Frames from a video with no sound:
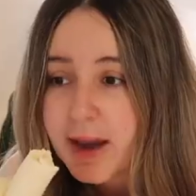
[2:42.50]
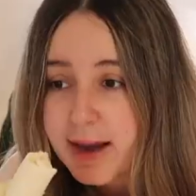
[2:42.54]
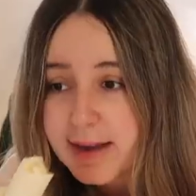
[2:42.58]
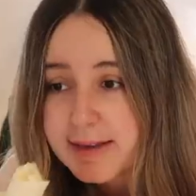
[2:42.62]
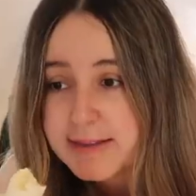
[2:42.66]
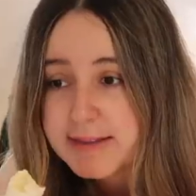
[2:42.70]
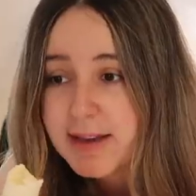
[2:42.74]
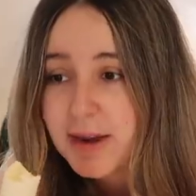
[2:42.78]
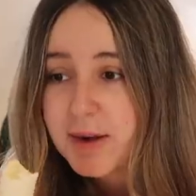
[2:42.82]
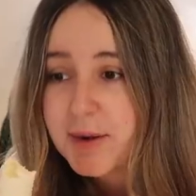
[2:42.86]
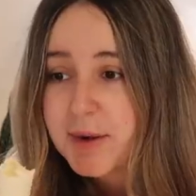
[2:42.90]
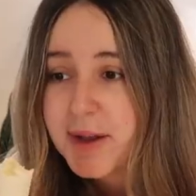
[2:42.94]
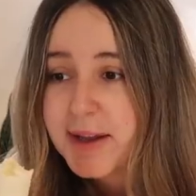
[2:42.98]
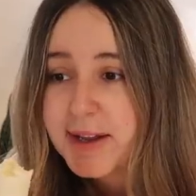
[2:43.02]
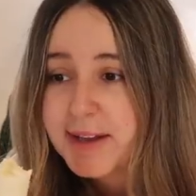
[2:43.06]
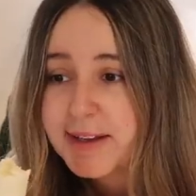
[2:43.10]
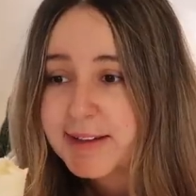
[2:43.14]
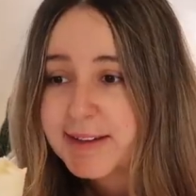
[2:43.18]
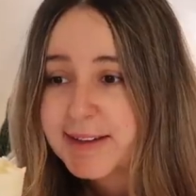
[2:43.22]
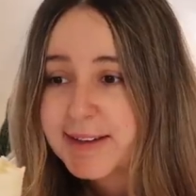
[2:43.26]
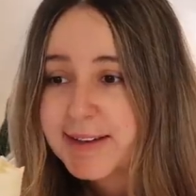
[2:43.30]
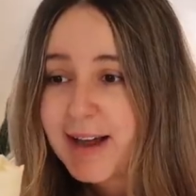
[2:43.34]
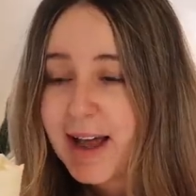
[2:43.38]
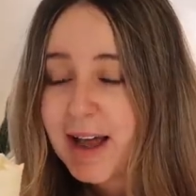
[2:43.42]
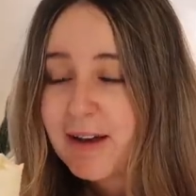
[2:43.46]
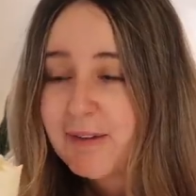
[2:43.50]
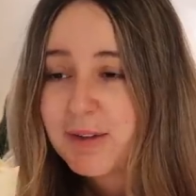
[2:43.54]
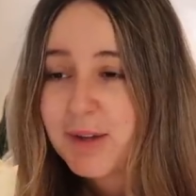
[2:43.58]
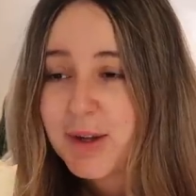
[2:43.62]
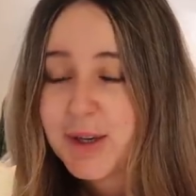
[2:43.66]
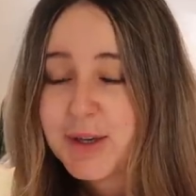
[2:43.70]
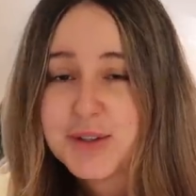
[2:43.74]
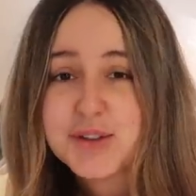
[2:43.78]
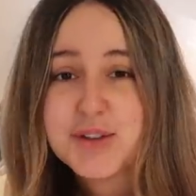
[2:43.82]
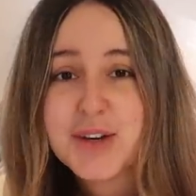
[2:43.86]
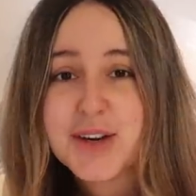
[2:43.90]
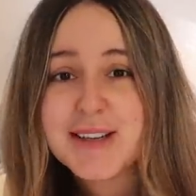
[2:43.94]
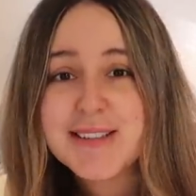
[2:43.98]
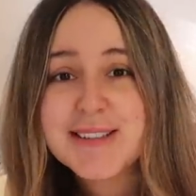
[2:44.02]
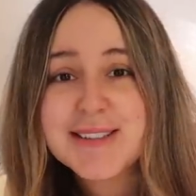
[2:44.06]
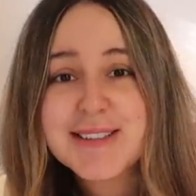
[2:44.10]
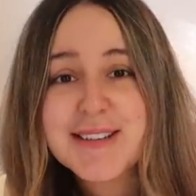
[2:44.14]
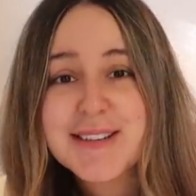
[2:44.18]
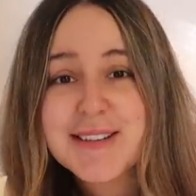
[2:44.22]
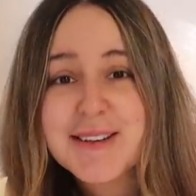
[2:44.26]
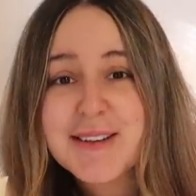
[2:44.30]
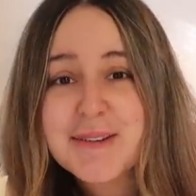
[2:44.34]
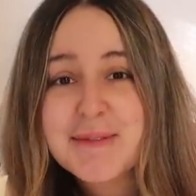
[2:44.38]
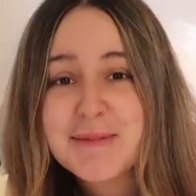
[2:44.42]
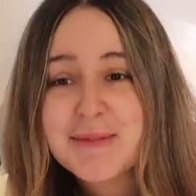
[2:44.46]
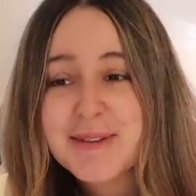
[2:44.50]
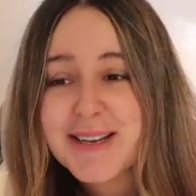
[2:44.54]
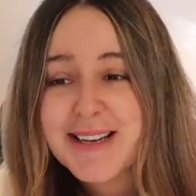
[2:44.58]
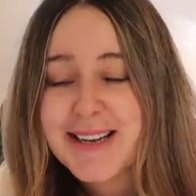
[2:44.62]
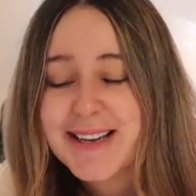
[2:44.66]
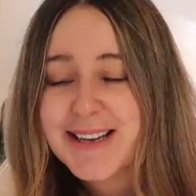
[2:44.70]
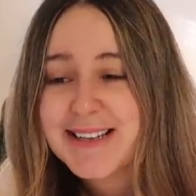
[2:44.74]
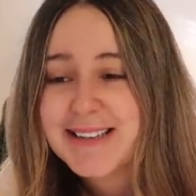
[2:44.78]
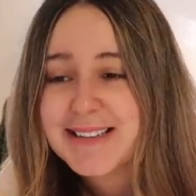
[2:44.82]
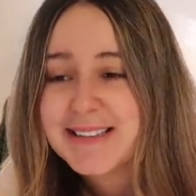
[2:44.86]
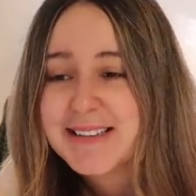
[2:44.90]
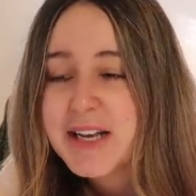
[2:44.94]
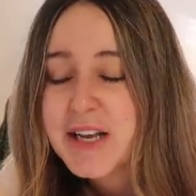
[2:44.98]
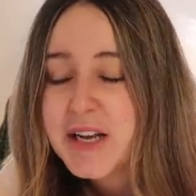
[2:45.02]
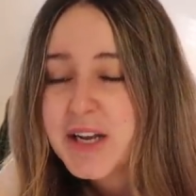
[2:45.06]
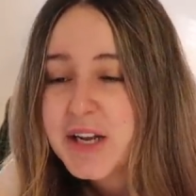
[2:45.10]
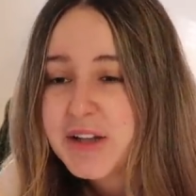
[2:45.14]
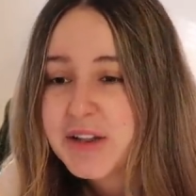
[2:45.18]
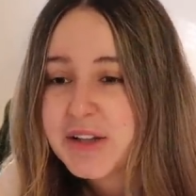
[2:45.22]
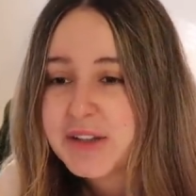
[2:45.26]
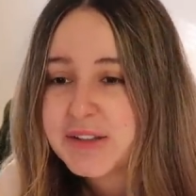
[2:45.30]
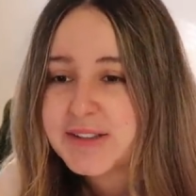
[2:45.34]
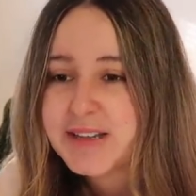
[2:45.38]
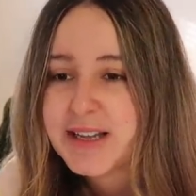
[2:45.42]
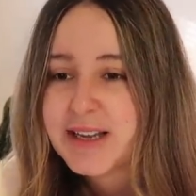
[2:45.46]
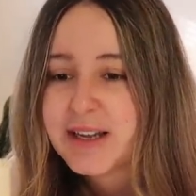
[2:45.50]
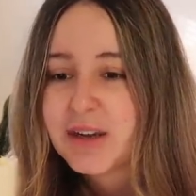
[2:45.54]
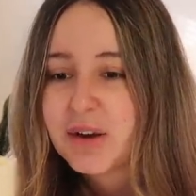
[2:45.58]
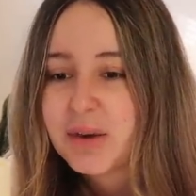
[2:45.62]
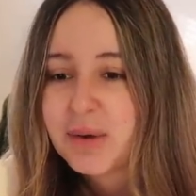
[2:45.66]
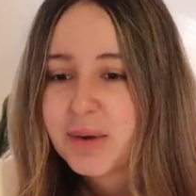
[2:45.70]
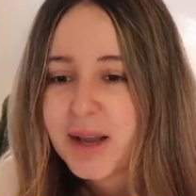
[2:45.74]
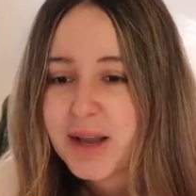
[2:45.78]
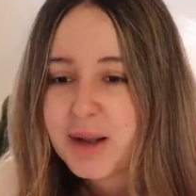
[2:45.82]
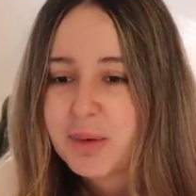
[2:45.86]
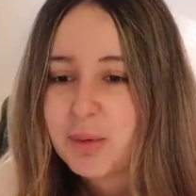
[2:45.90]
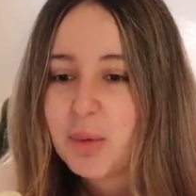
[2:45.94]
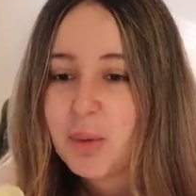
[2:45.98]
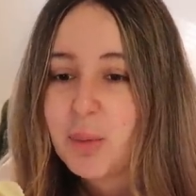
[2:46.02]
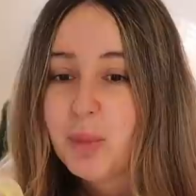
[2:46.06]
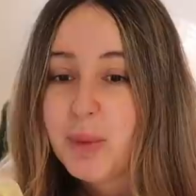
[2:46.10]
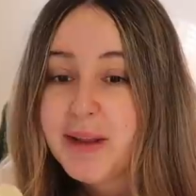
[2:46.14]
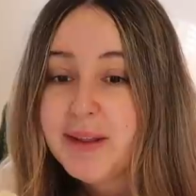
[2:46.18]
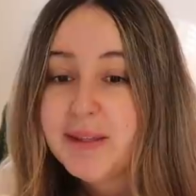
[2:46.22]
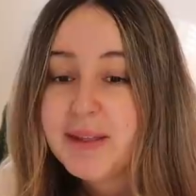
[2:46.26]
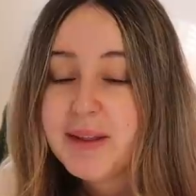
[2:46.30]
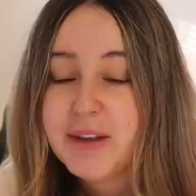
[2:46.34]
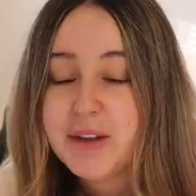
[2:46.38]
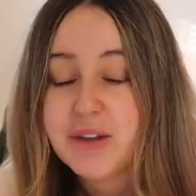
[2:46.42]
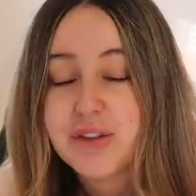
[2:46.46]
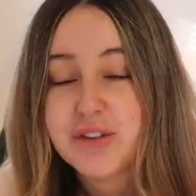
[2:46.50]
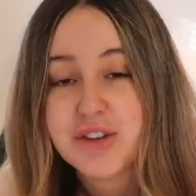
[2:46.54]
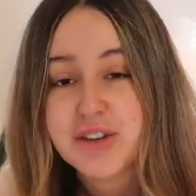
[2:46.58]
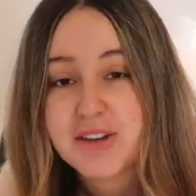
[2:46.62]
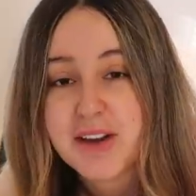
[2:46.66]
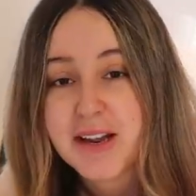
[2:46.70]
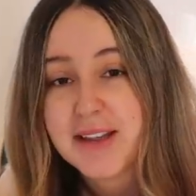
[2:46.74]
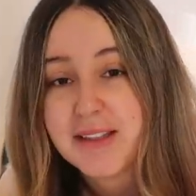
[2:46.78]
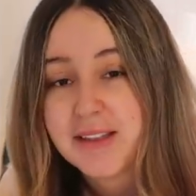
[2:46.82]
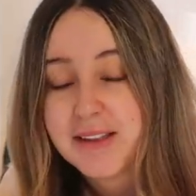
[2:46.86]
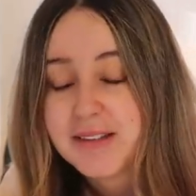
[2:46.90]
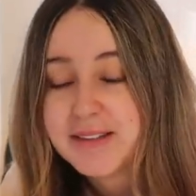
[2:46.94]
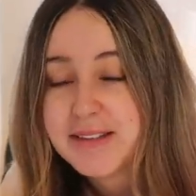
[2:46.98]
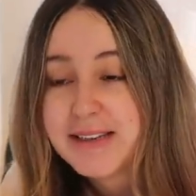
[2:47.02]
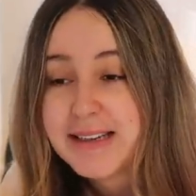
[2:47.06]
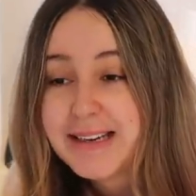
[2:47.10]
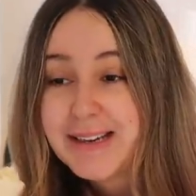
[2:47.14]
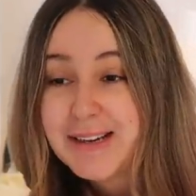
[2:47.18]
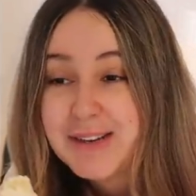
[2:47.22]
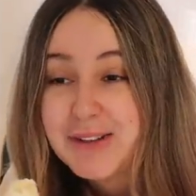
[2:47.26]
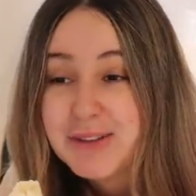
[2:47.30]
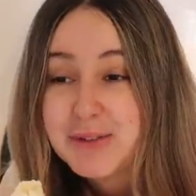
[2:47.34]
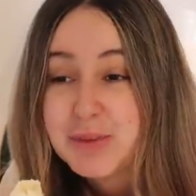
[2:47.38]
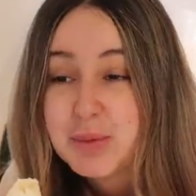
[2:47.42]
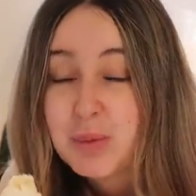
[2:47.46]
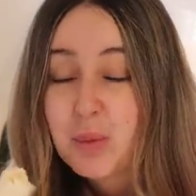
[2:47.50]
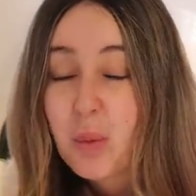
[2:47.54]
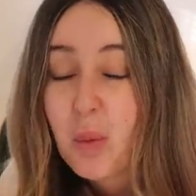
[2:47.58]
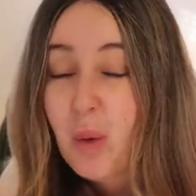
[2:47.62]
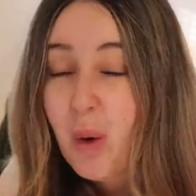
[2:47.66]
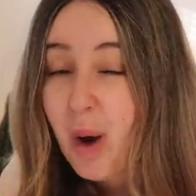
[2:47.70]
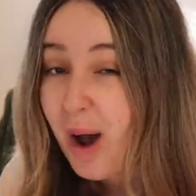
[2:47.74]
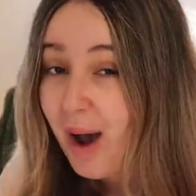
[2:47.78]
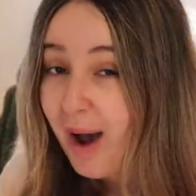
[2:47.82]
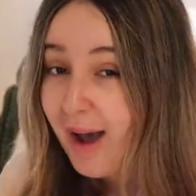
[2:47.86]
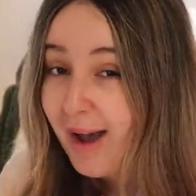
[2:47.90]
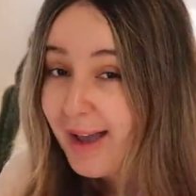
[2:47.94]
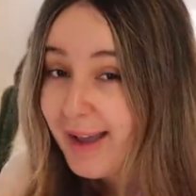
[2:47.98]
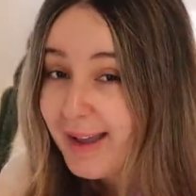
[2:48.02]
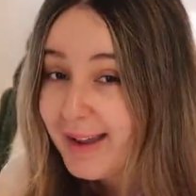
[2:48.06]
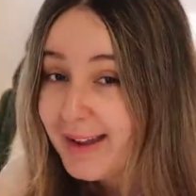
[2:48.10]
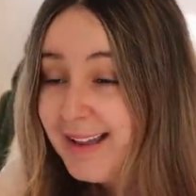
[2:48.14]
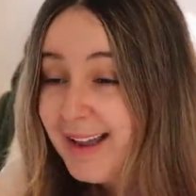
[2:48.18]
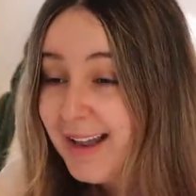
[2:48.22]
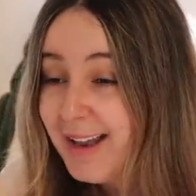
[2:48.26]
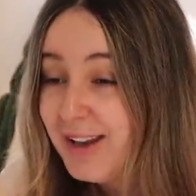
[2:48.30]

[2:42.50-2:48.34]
That's how I can have a lot of trust in them because they're saying, okay, well, we think you should take this, here's why.